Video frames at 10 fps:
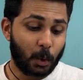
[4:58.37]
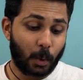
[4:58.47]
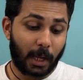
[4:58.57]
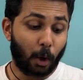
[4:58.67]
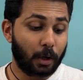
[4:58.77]
You
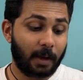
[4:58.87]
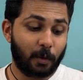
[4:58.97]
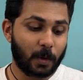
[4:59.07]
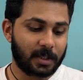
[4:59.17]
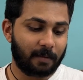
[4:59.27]
cannot give
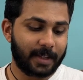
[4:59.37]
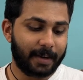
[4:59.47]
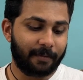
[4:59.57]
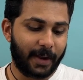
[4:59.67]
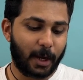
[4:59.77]
yourself
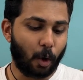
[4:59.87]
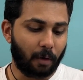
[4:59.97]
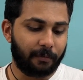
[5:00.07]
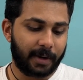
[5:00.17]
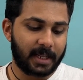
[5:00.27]
that fake
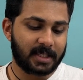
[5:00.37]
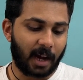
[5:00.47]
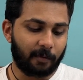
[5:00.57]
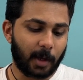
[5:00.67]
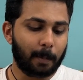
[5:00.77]
confidence
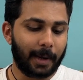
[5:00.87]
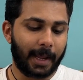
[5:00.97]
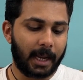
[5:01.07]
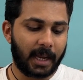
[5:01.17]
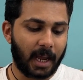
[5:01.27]
after
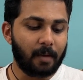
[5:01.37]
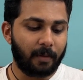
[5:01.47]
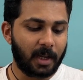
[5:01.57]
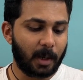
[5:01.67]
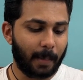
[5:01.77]
playing and
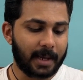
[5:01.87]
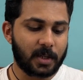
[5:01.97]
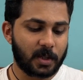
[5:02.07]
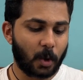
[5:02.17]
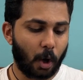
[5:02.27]
winning
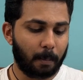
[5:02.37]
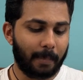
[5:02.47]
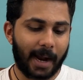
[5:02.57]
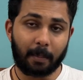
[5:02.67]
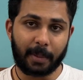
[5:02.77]
matches on
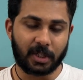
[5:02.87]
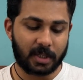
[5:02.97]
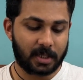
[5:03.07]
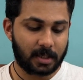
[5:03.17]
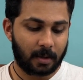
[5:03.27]
bad
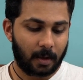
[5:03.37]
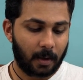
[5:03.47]
pitches